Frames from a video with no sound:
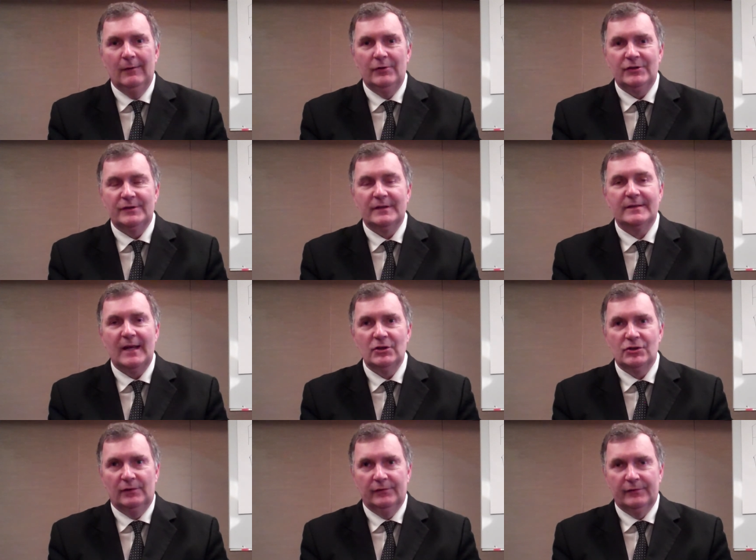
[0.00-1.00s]
which is
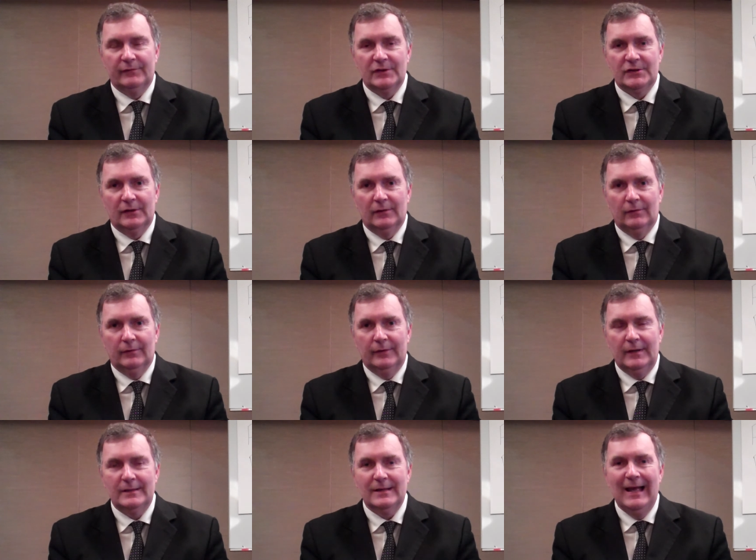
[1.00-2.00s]
Essentials of Internal
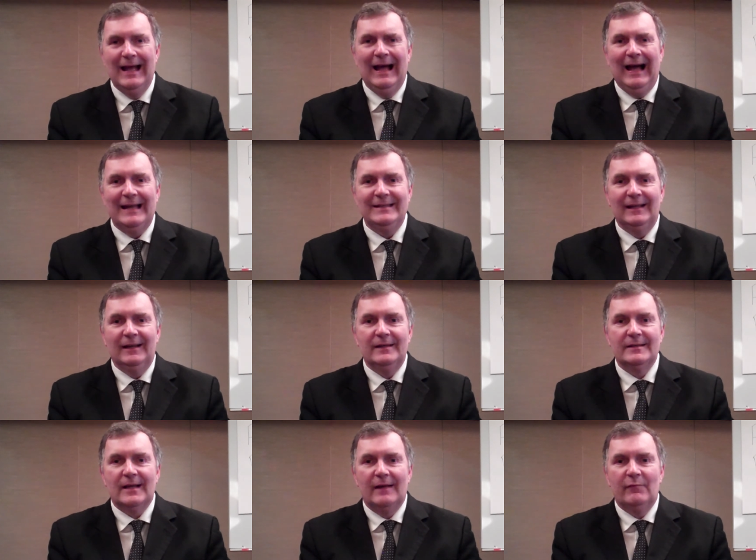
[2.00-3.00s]
Audit, ideally
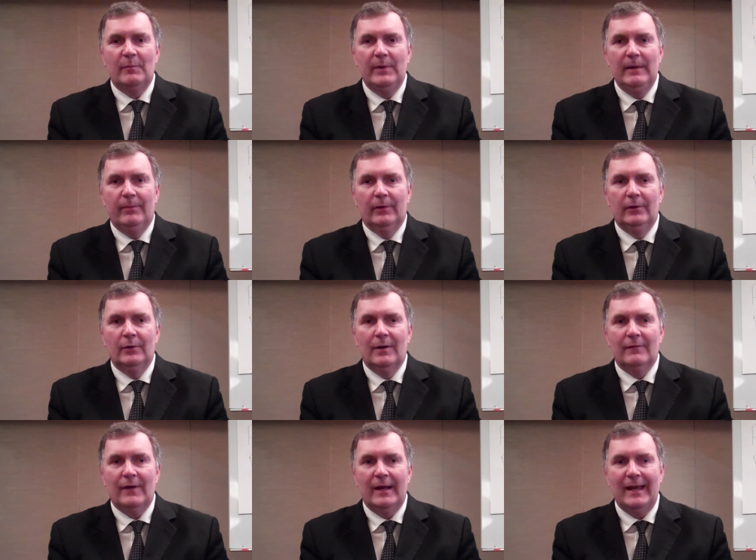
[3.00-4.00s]
designed for people who
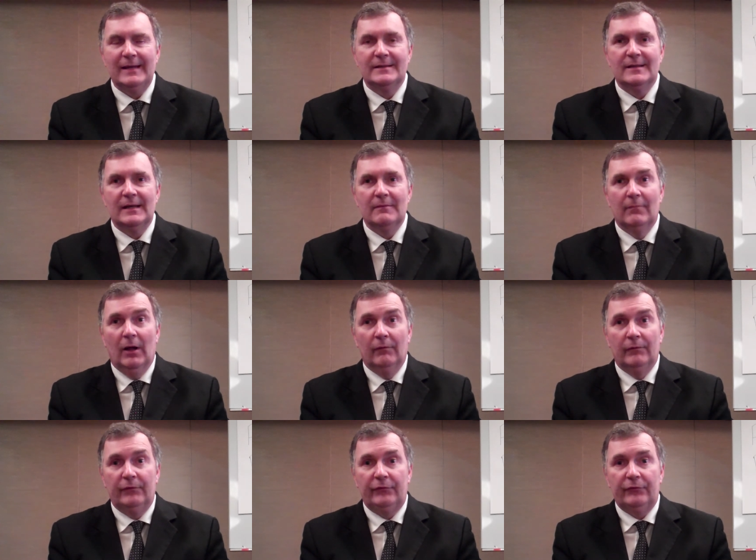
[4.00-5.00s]
have had 18
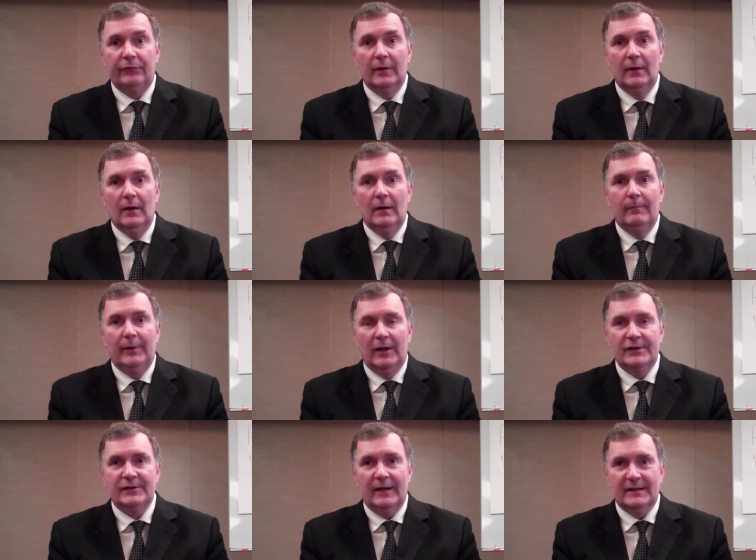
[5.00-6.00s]
months
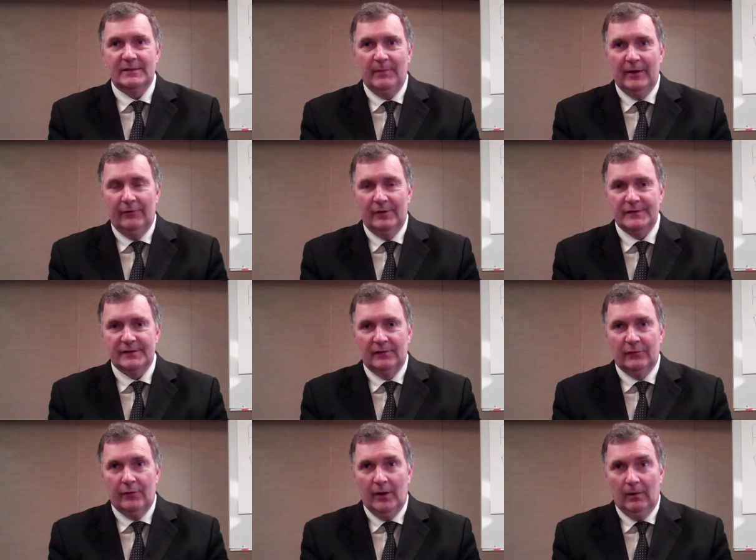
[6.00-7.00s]
plus experience
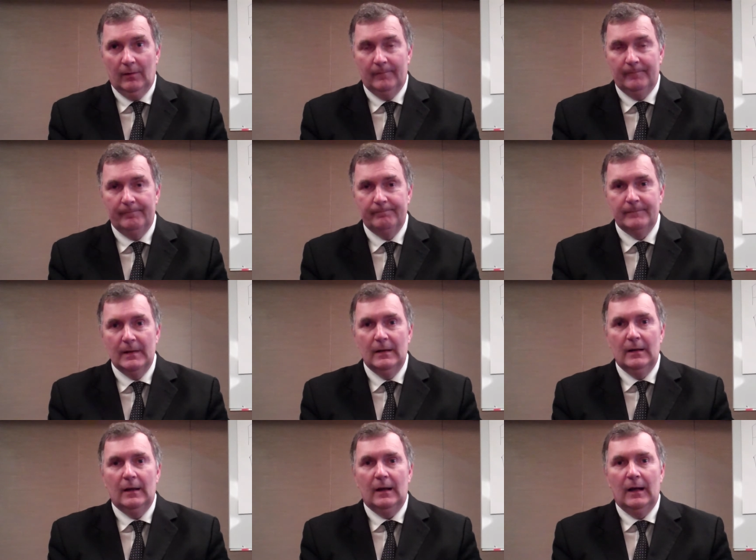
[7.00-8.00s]
in the role.
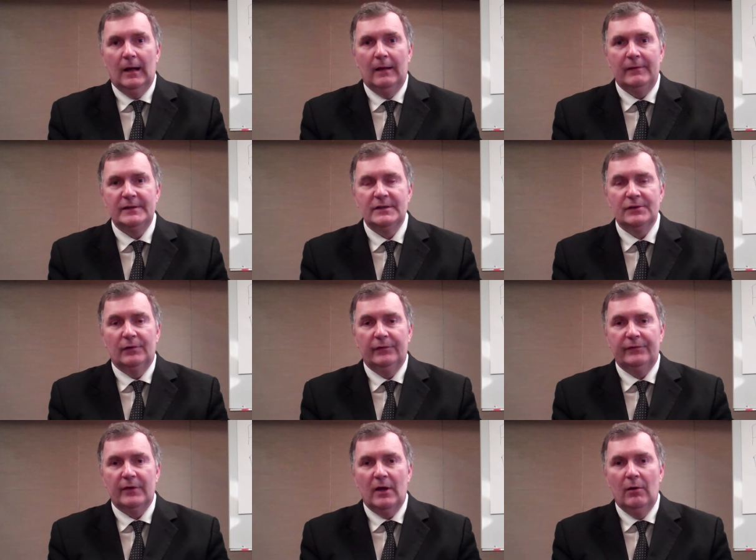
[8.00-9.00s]
This is
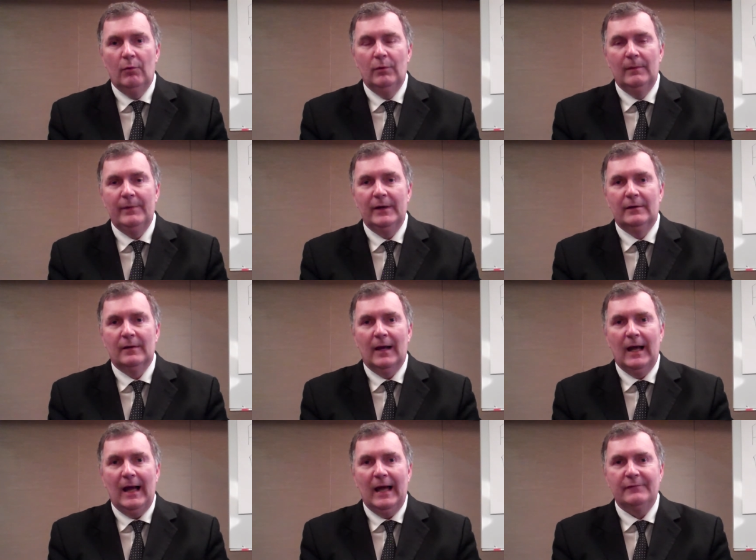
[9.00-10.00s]
also will be
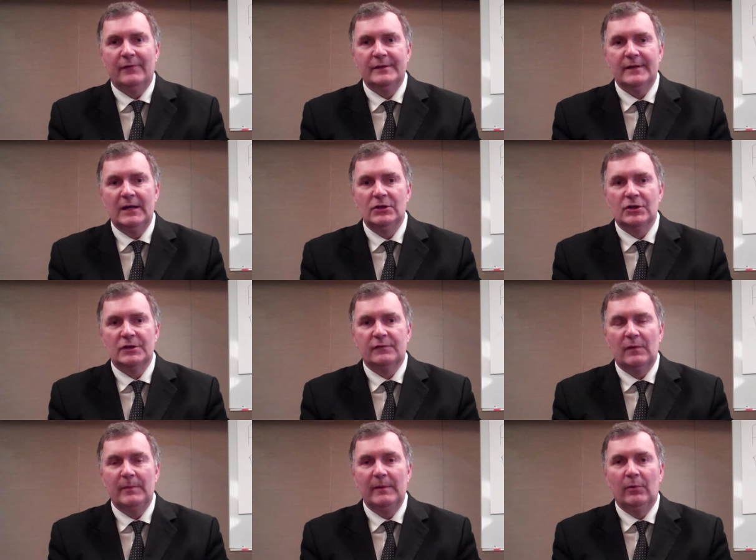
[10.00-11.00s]
advantageous
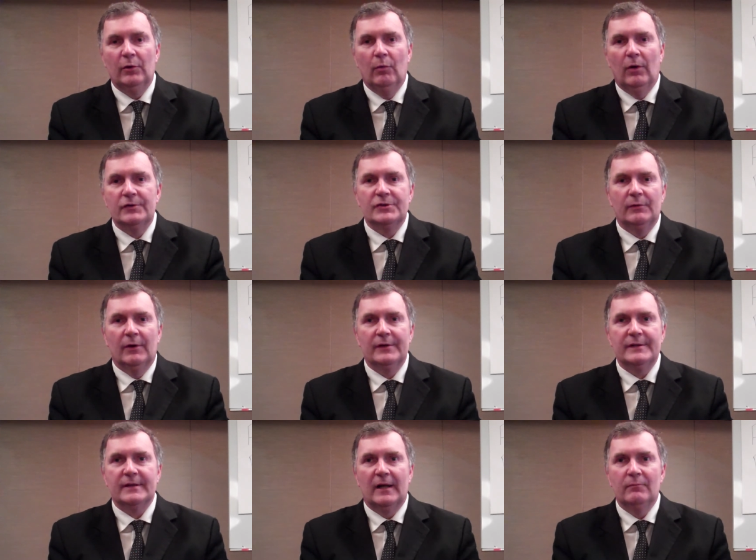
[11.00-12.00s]
for people who want to
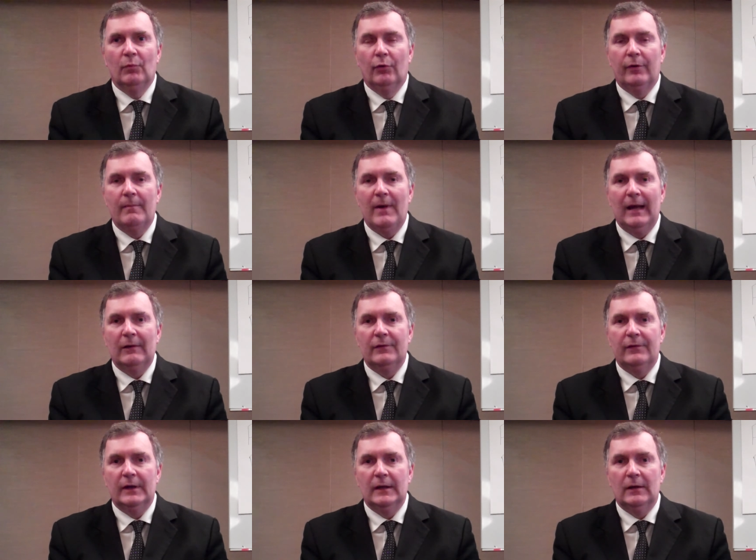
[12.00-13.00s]
understand more
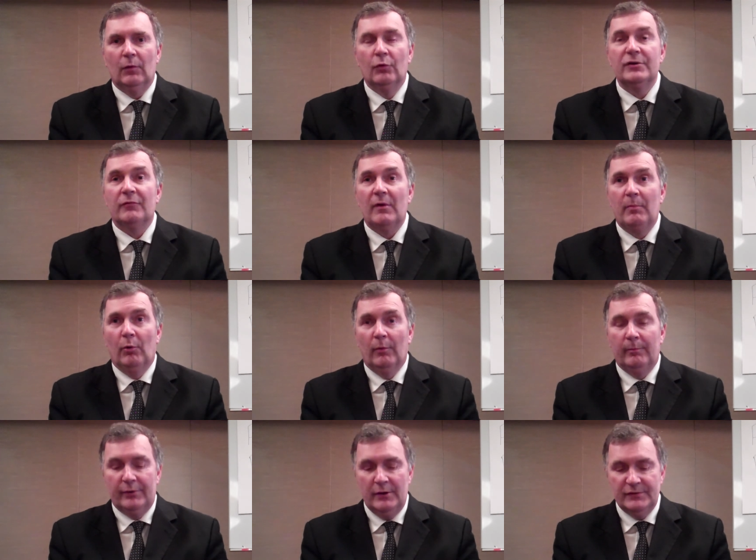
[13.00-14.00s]
about the audit
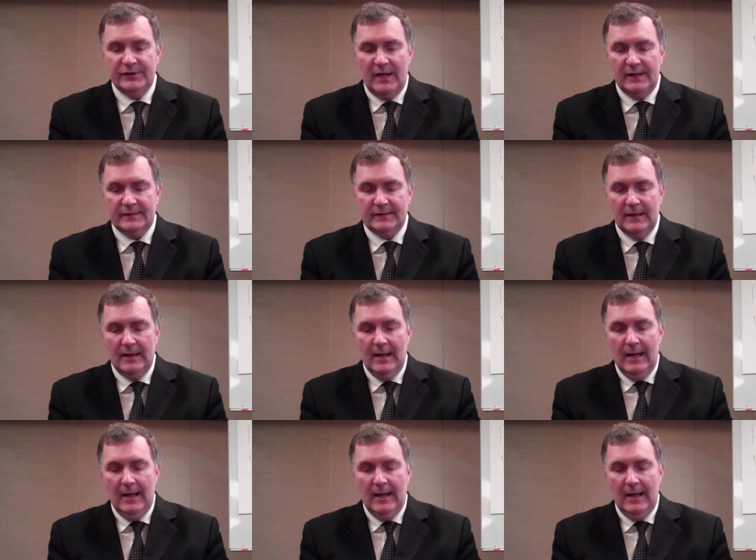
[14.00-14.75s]
report process,